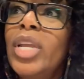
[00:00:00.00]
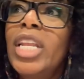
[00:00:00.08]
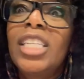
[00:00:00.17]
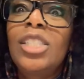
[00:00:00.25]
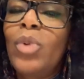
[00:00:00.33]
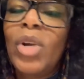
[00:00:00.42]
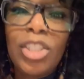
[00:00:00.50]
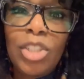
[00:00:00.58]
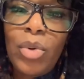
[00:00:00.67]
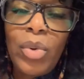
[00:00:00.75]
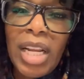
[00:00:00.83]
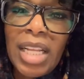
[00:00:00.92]
He doesn't want to
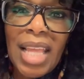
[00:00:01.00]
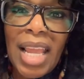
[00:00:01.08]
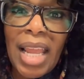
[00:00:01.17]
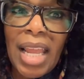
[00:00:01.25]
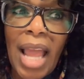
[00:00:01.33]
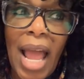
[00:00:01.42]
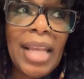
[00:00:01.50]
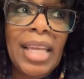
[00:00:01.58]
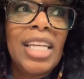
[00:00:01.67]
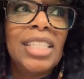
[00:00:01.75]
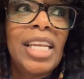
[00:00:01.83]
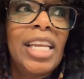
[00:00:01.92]
do anything. I
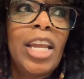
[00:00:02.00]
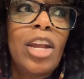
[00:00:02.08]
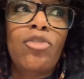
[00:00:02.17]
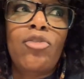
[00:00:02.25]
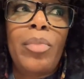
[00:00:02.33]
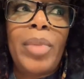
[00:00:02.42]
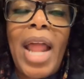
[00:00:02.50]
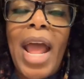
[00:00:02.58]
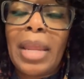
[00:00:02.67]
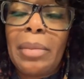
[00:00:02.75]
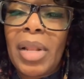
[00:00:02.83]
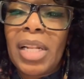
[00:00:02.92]
can't take care of grown man. I
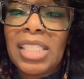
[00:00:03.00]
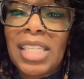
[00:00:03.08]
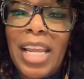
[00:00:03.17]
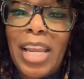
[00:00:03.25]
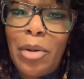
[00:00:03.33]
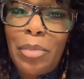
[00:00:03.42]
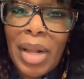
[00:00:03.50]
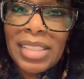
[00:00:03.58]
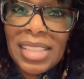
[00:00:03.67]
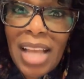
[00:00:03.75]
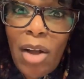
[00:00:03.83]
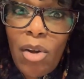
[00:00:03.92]
can barely take care of
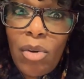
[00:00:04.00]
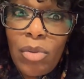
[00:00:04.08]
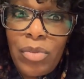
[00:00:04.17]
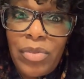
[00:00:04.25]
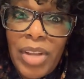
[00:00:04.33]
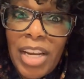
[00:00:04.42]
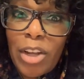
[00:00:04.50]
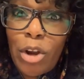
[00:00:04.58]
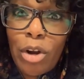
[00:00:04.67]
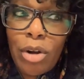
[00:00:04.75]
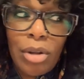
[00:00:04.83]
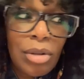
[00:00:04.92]
myself and the
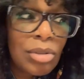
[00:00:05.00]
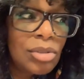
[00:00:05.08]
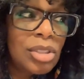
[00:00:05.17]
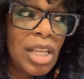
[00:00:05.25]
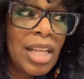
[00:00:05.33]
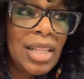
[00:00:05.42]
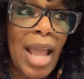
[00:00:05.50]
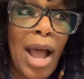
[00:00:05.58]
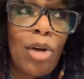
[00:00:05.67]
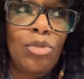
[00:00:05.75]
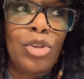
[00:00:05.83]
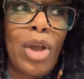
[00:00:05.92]
girls. And
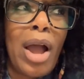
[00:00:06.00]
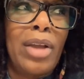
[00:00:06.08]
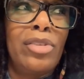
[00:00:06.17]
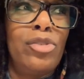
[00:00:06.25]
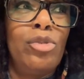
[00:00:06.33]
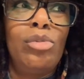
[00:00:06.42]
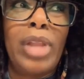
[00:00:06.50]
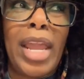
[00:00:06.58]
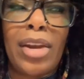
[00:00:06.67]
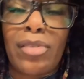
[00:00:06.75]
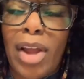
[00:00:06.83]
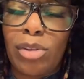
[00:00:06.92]
now you
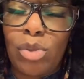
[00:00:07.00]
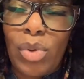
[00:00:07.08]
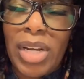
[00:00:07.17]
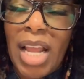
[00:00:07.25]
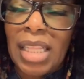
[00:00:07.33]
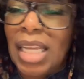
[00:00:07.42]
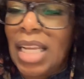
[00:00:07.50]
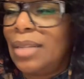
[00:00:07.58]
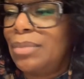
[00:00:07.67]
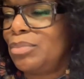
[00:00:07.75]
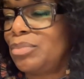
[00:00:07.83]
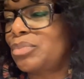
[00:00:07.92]
laying around doing
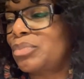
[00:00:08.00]
nothing.